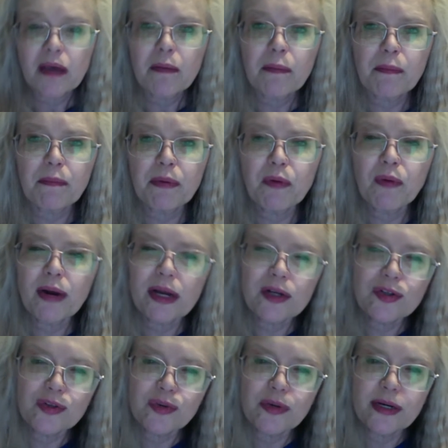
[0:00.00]
what I
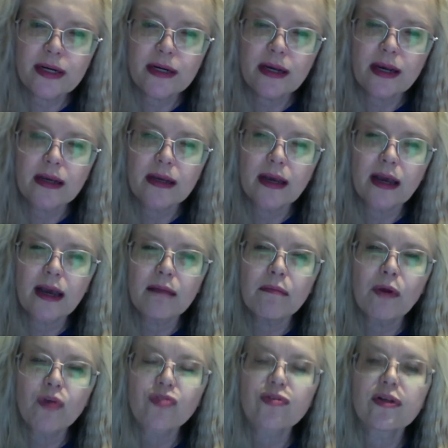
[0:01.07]
do in it, I
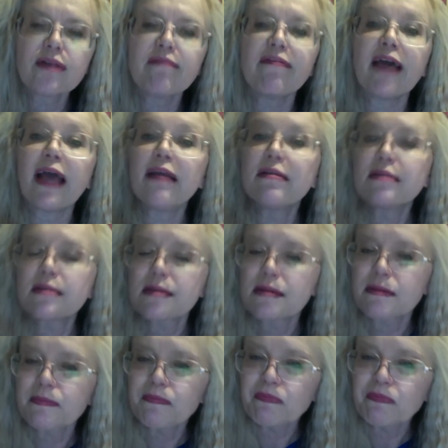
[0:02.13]
mostly vent.